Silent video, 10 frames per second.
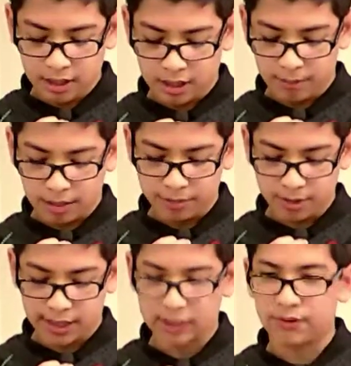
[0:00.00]

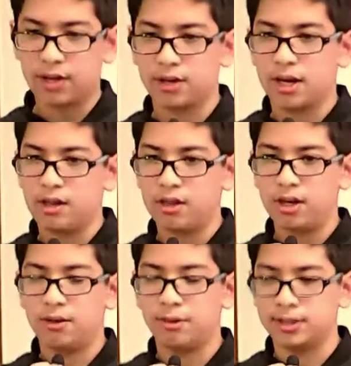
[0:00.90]
Abdullah's father
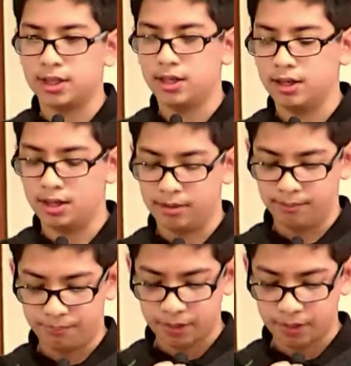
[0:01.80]
Hanzala was a